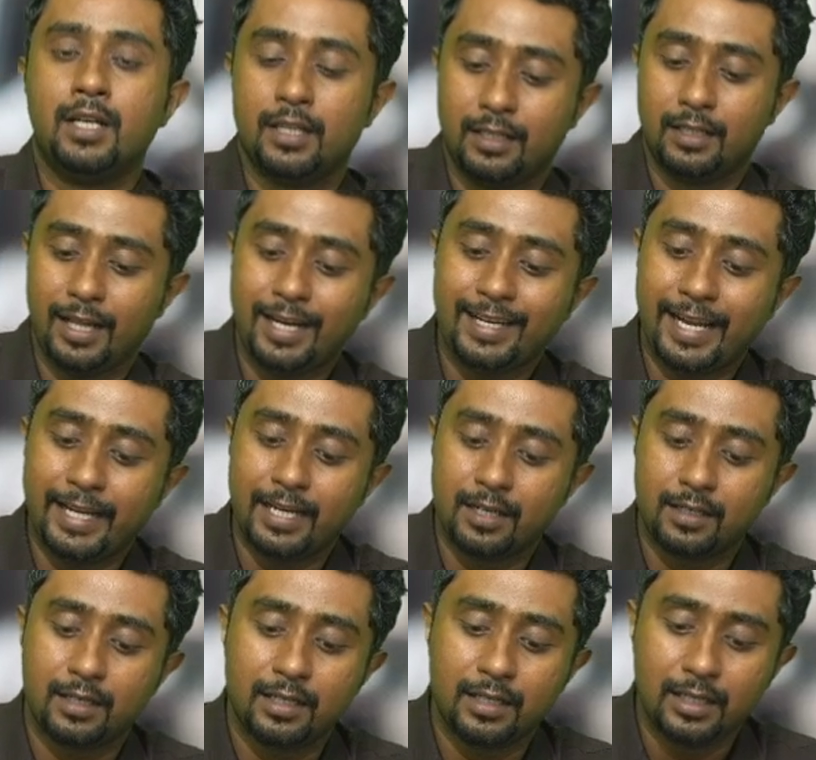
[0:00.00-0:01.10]
That
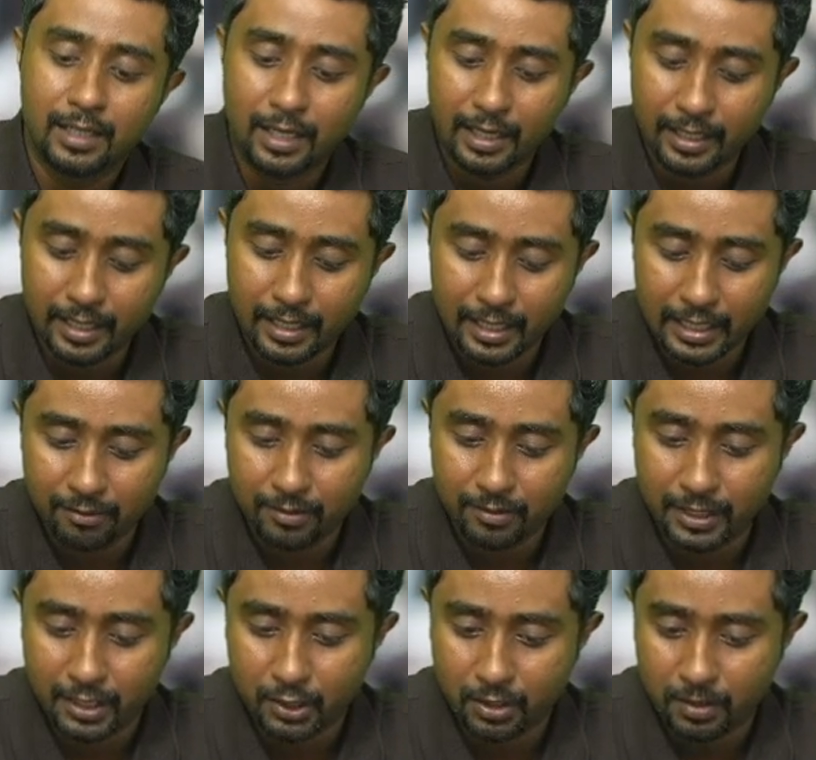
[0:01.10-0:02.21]
900 again I will
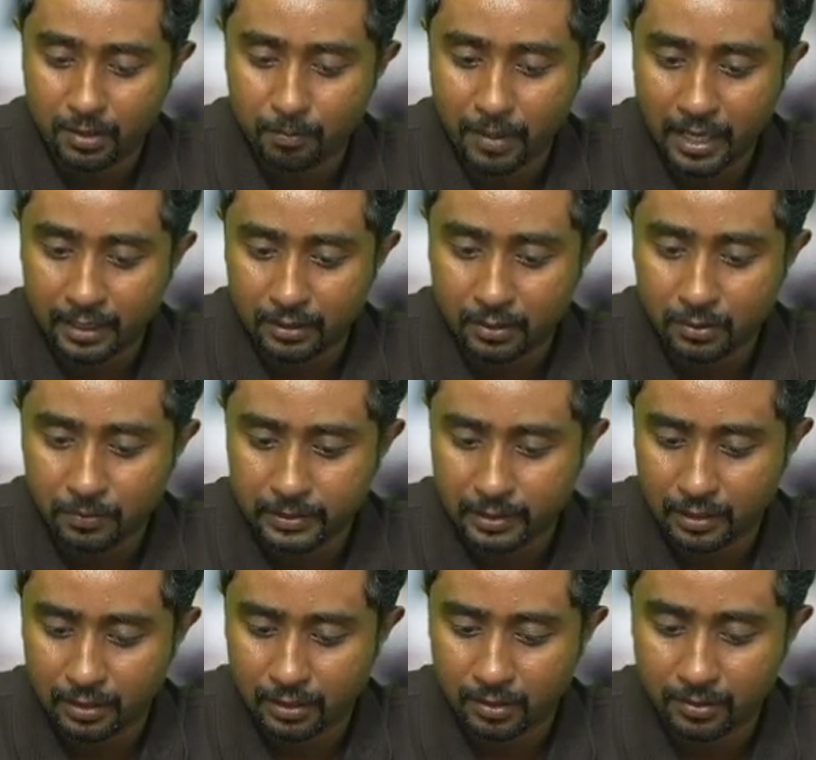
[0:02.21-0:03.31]
take back to which
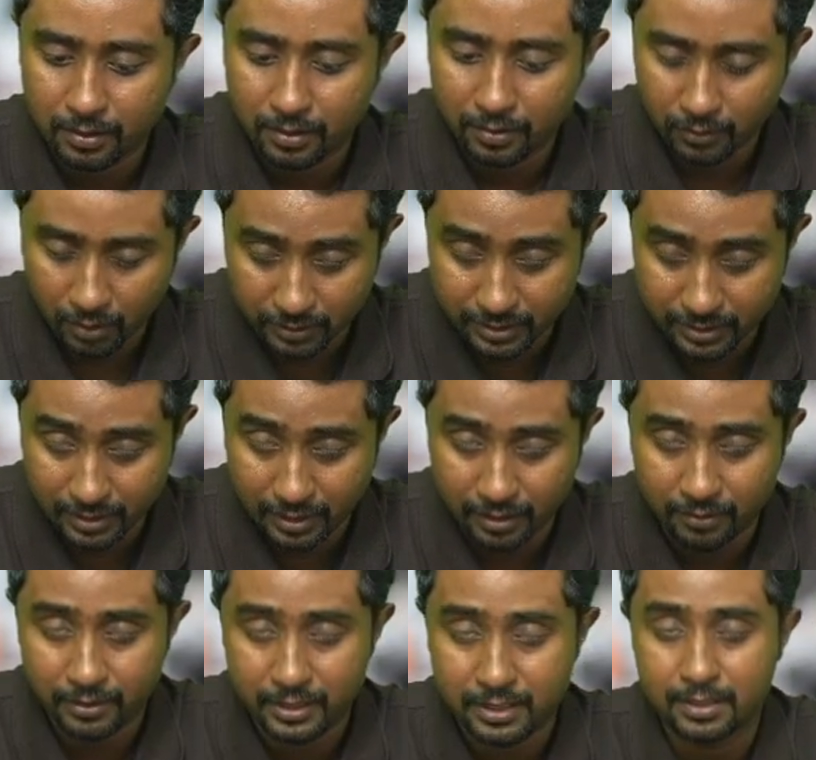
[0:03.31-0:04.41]
account or
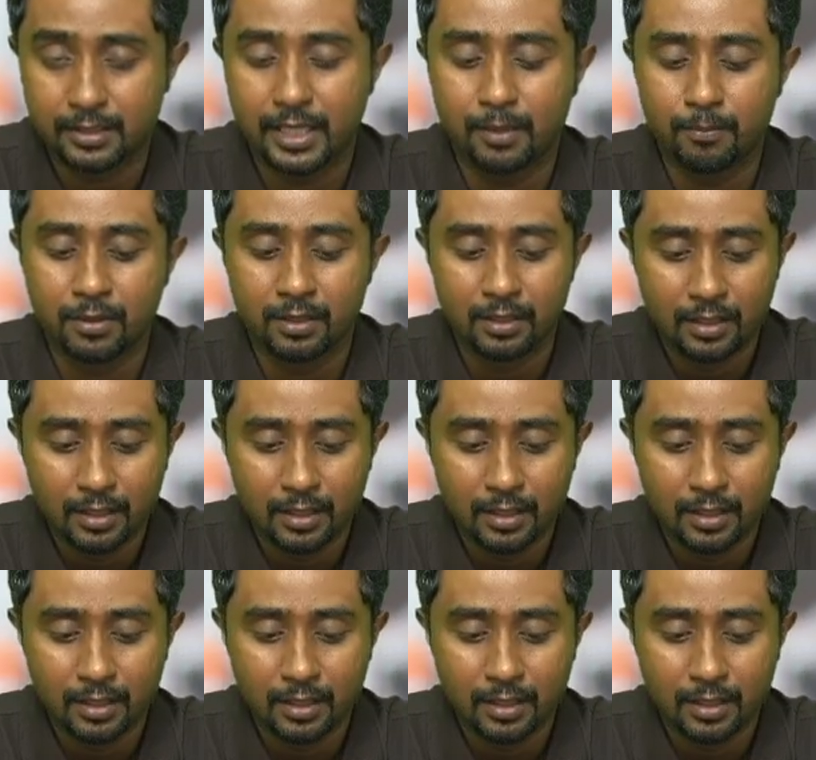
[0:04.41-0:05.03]
which table?